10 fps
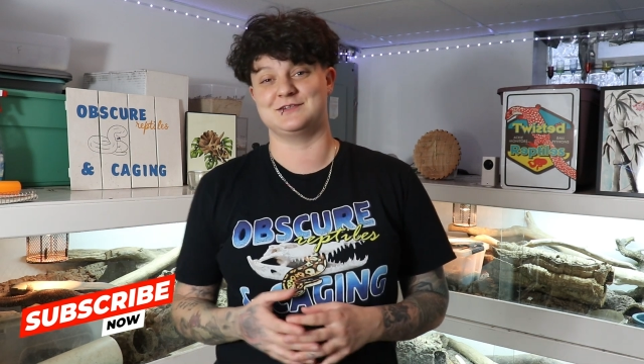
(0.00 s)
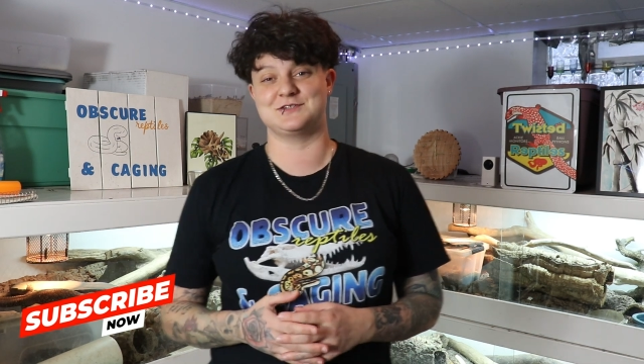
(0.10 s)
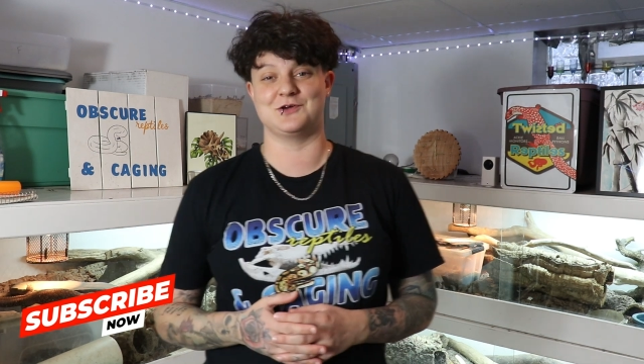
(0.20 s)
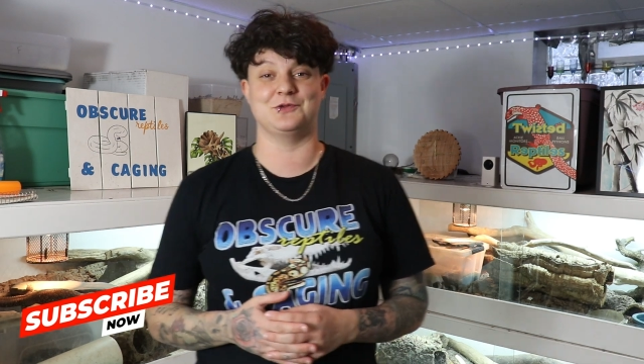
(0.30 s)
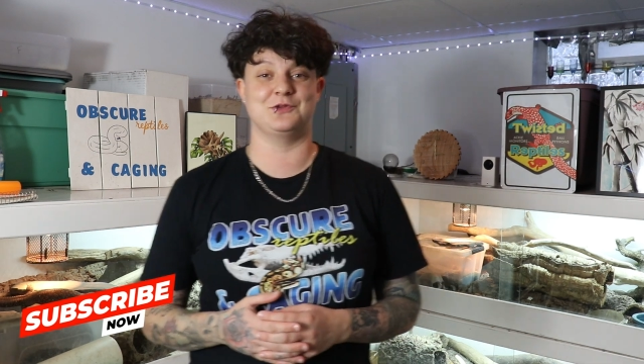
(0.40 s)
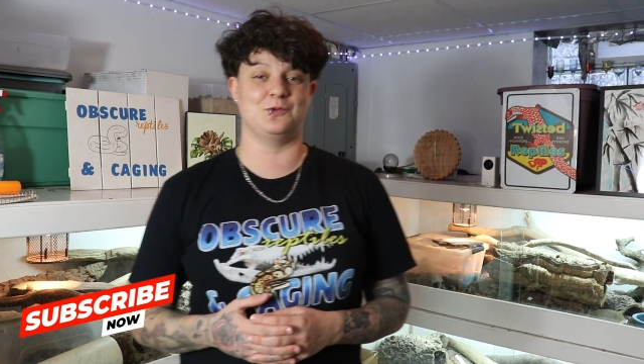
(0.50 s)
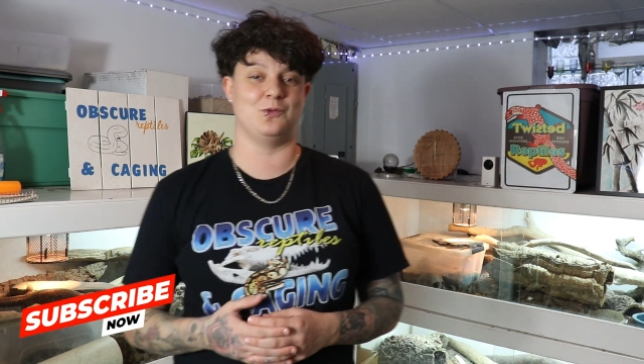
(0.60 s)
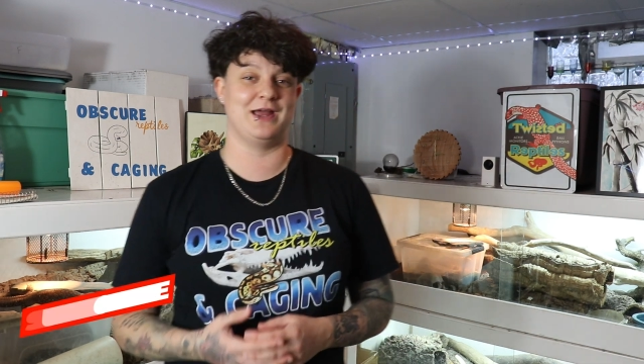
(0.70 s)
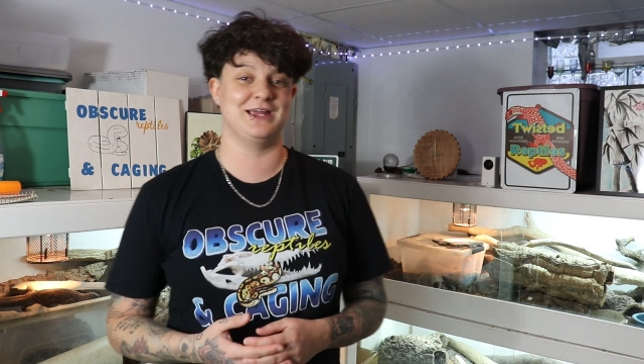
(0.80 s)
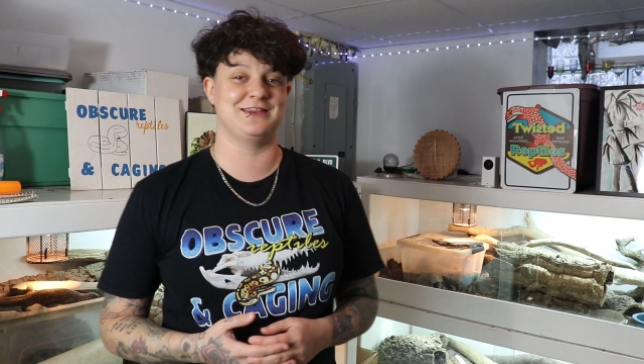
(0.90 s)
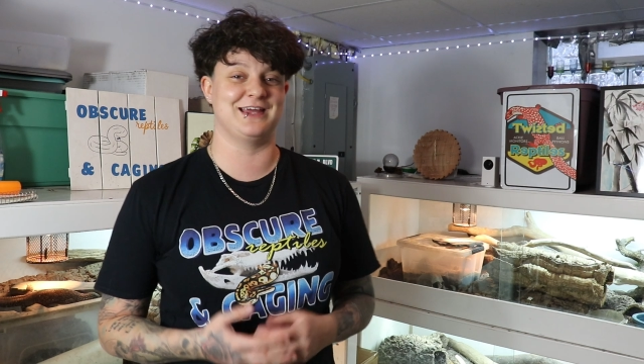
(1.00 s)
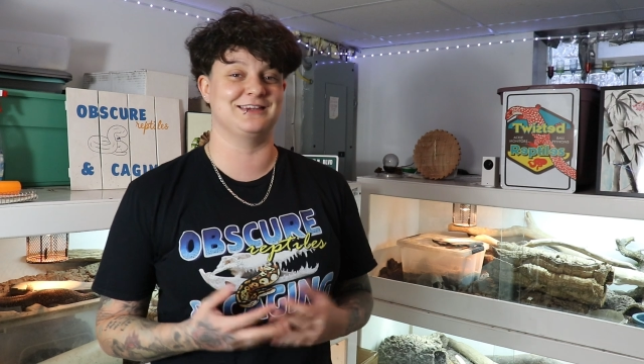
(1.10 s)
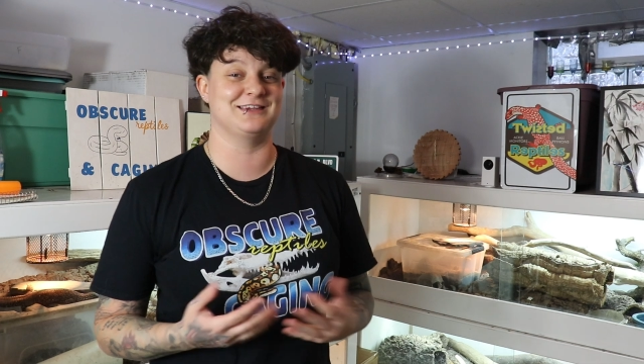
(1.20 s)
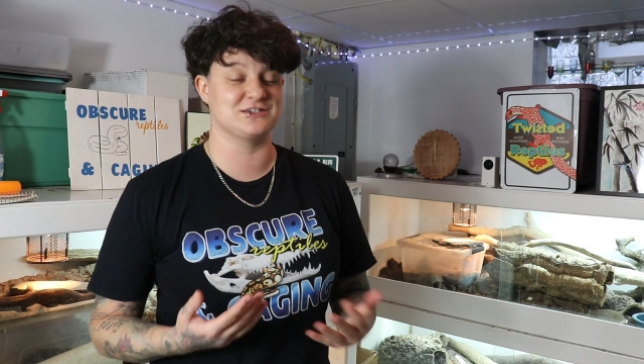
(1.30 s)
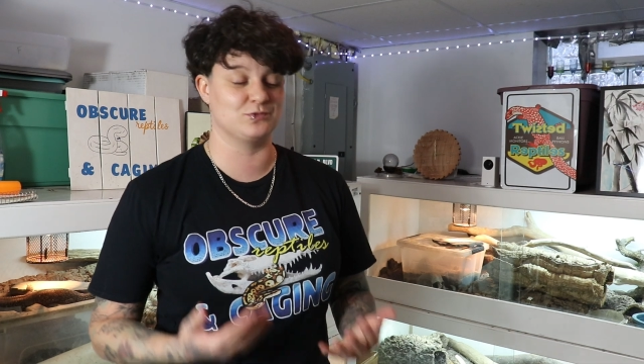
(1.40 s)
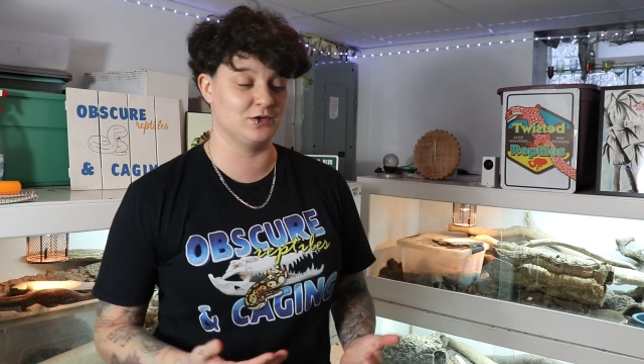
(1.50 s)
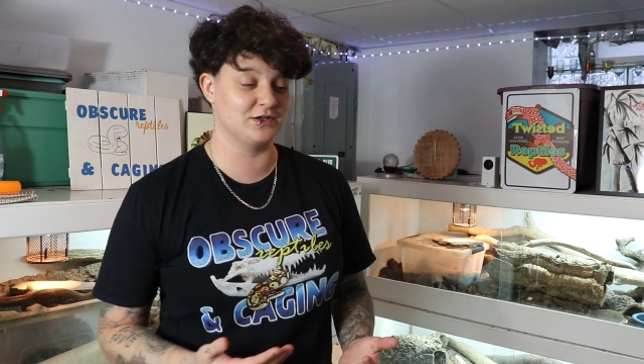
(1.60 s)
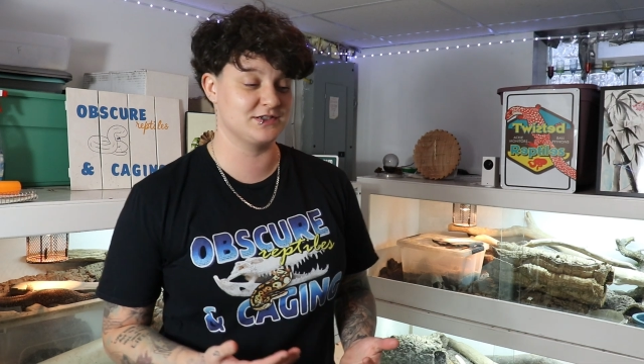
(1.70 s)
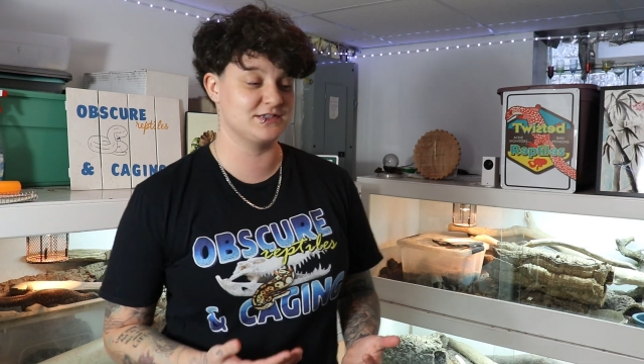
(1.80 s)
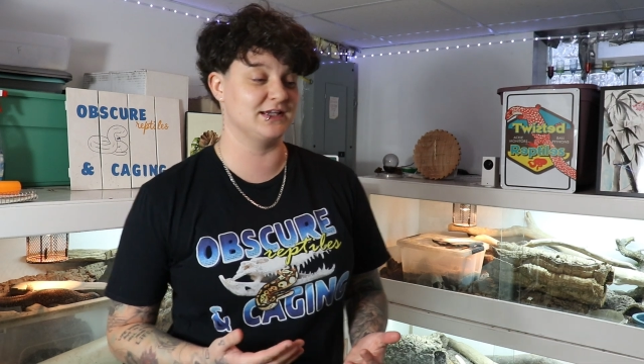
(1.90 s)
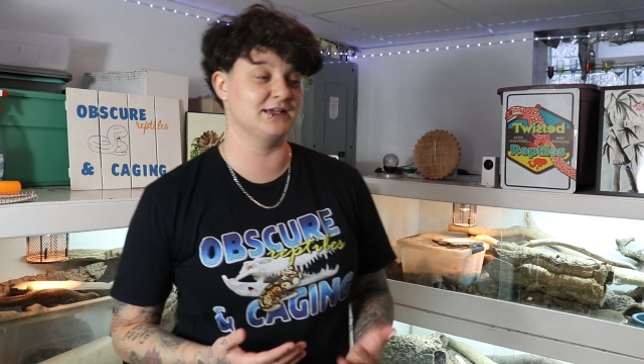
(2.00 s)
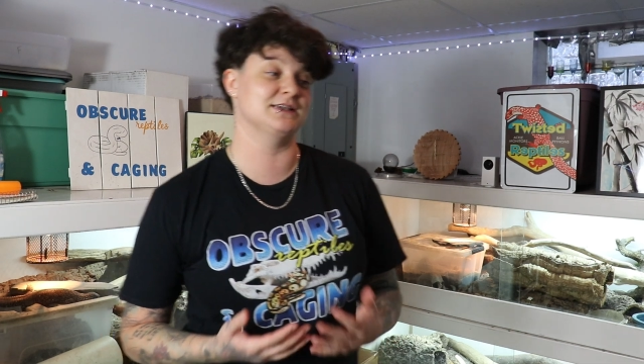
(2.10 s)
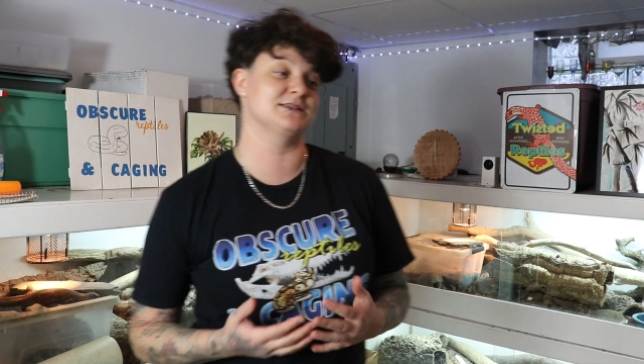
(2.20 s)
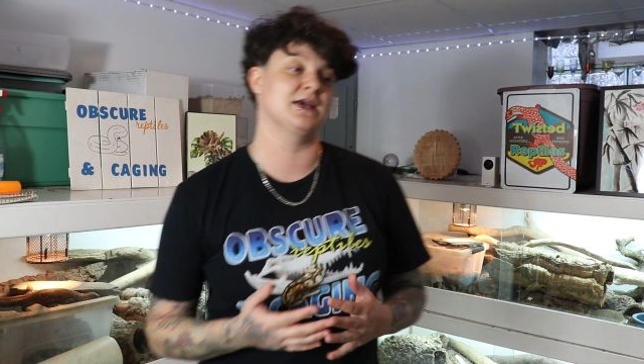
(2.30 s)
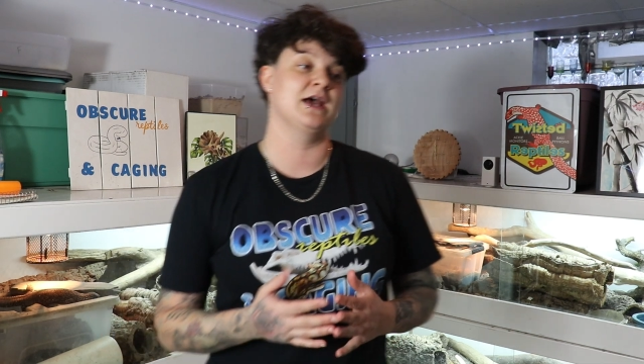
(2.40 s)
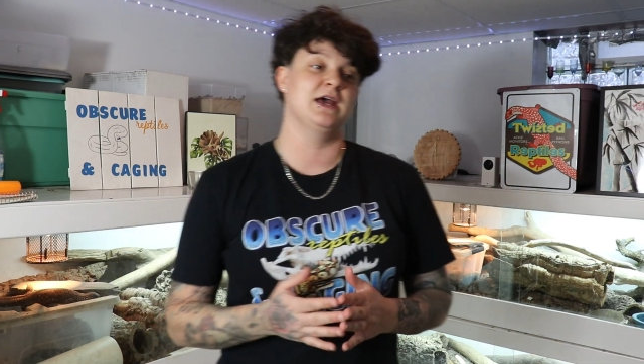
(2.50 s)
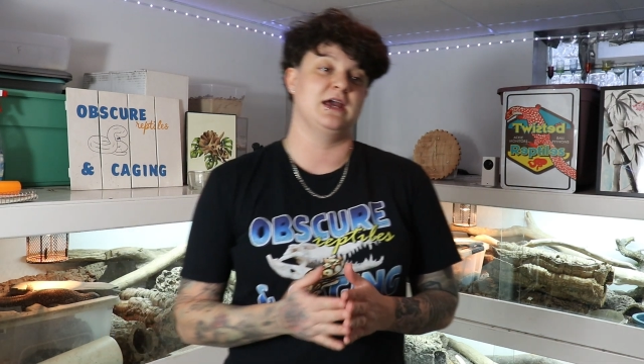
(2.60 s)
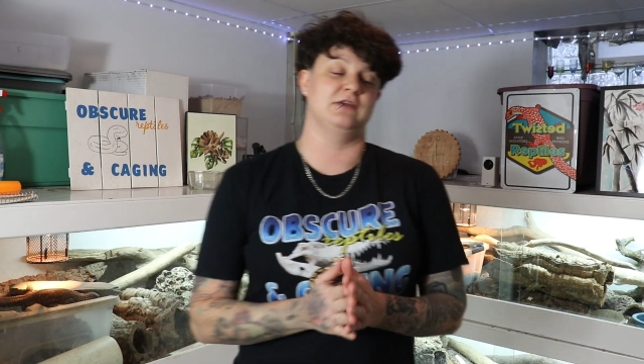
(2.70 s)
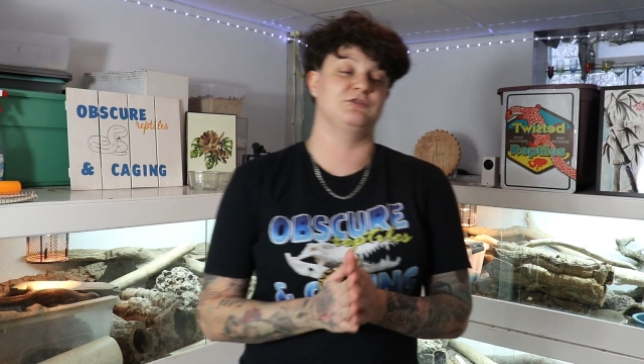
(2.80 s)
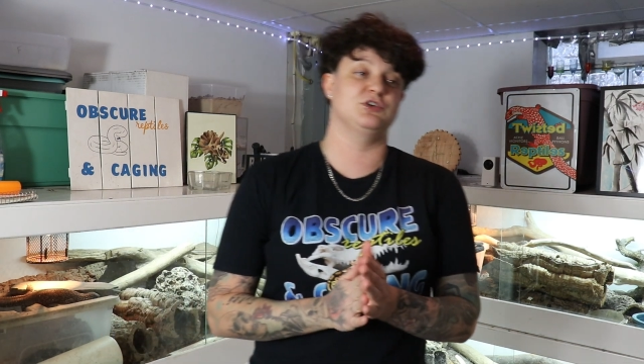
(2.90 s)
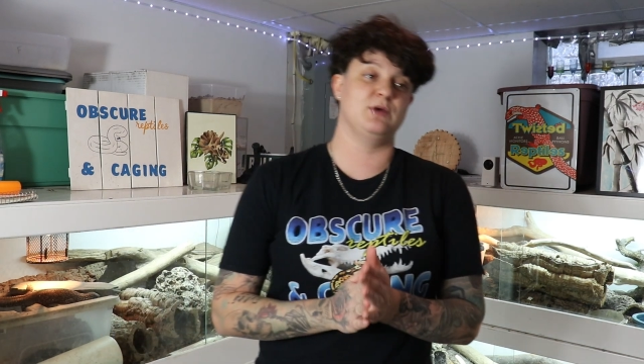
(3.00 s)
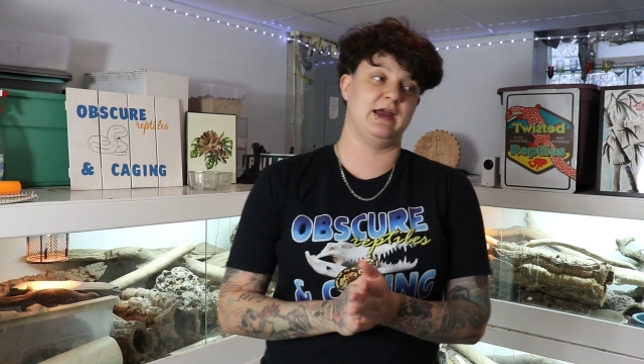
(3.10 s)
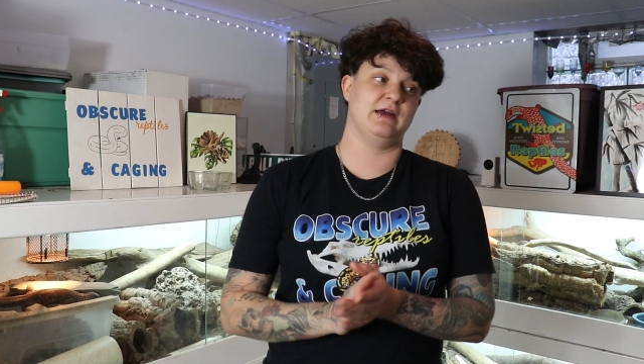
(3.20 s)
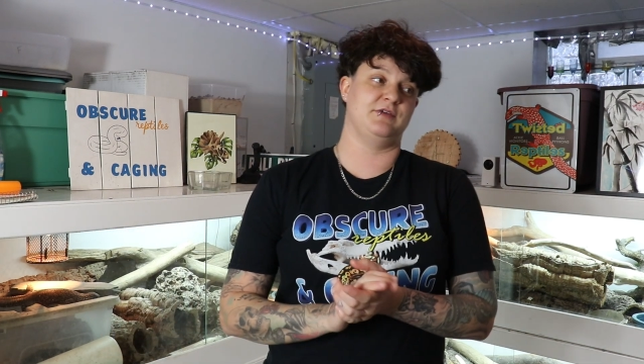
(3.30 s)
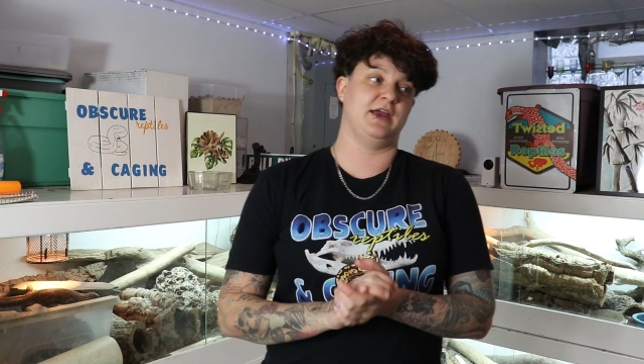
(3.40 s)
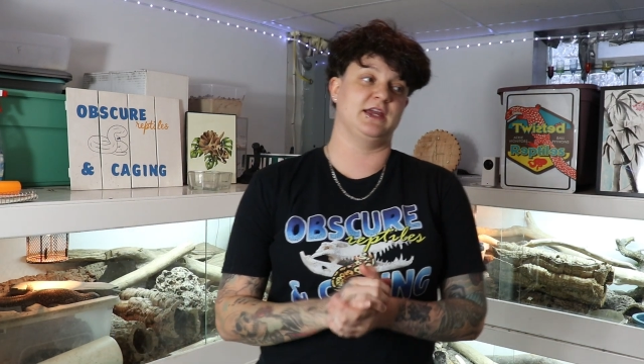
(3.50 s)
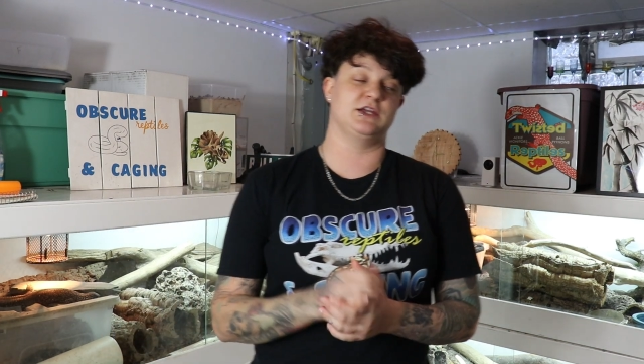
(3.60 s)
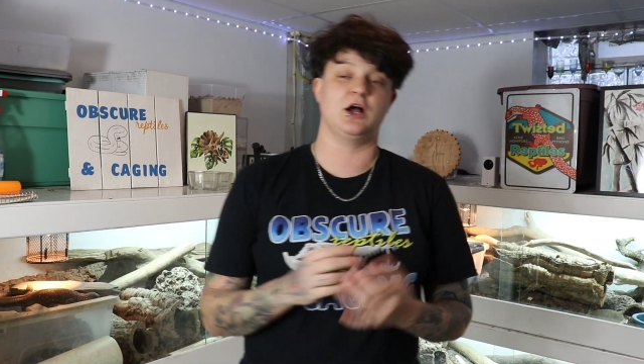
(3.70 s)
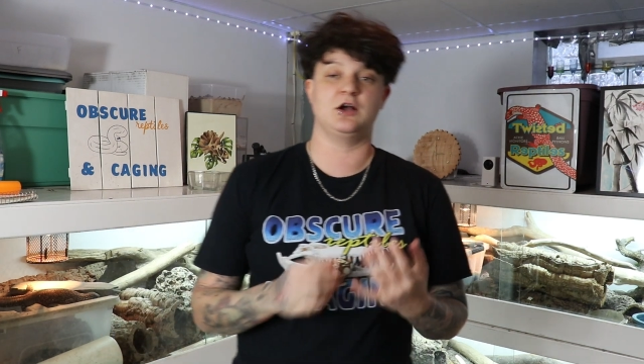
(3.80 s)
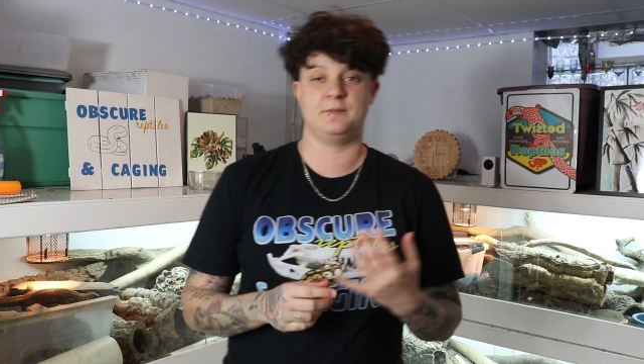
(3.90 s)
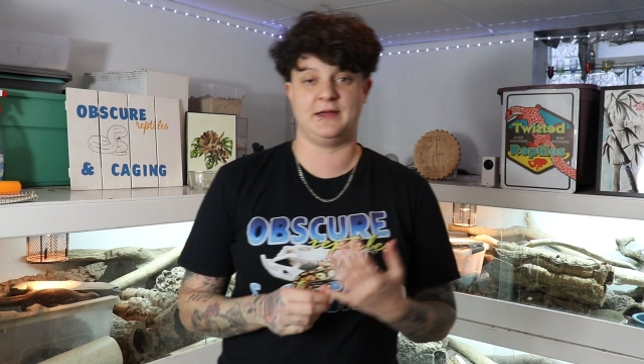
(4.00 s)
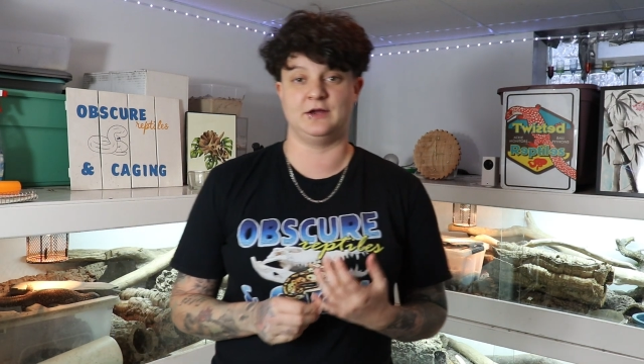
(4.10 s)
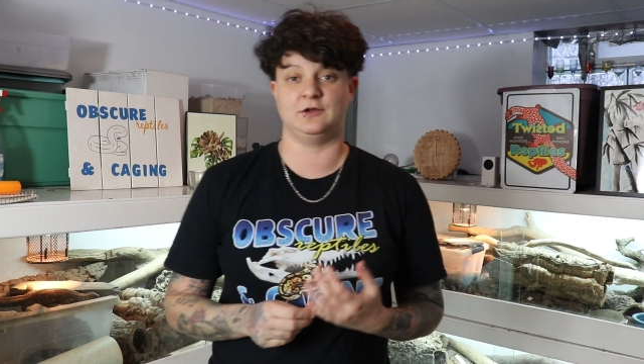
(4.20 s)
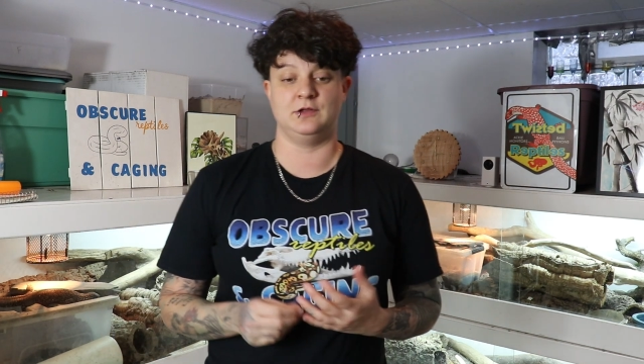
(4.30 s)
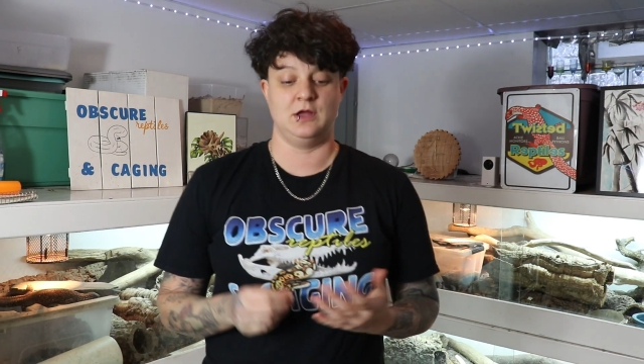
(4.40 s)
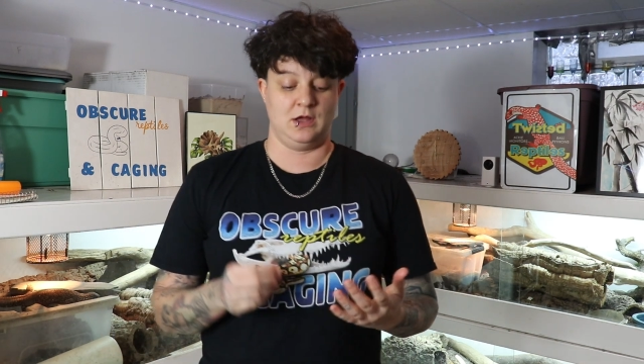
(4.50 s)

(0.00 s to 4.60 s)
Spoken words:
So the way that this works is if you have a young male,